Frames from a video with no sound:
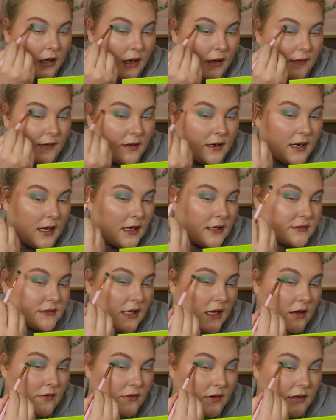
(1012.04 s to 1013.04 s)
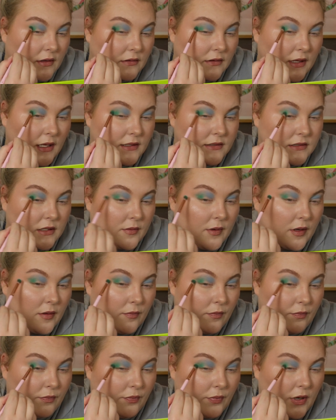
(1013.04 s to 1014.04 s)
And then as I have like less on my
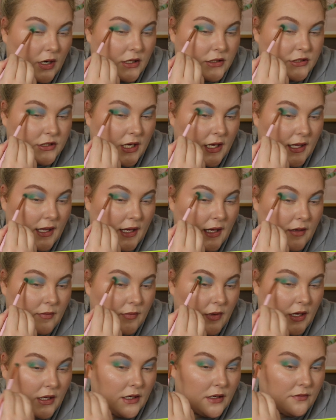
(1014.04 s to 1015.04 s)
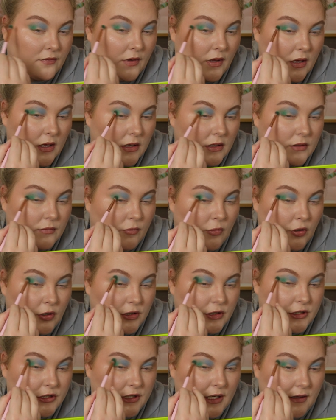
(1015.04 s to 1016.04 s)
brush, I am kind of more
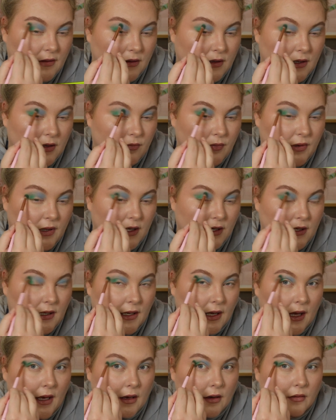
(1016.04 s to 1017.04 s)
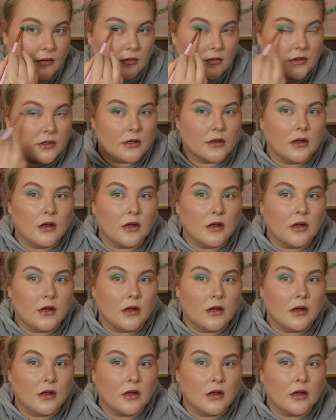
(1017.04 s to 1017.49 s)
gently blending out.